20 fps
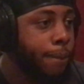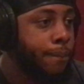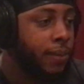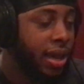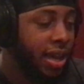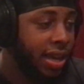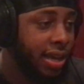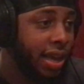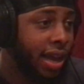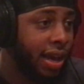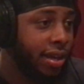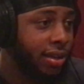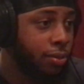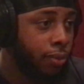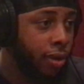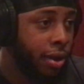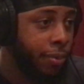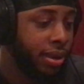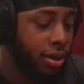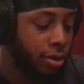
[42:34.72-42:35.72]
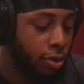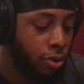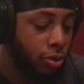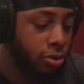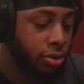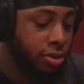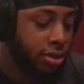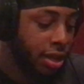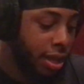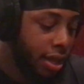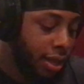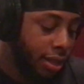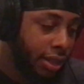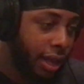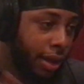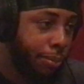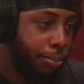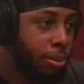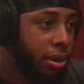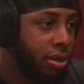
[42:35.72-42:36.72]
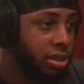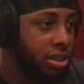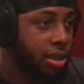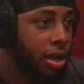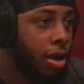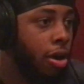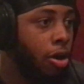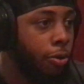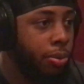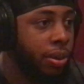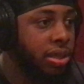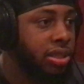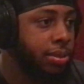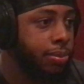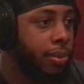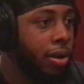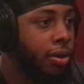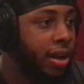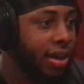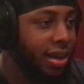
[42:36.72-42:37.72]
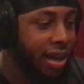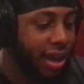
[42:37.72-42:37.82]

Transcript: He got ramen noodles, like pushed a whole bunch of them on there.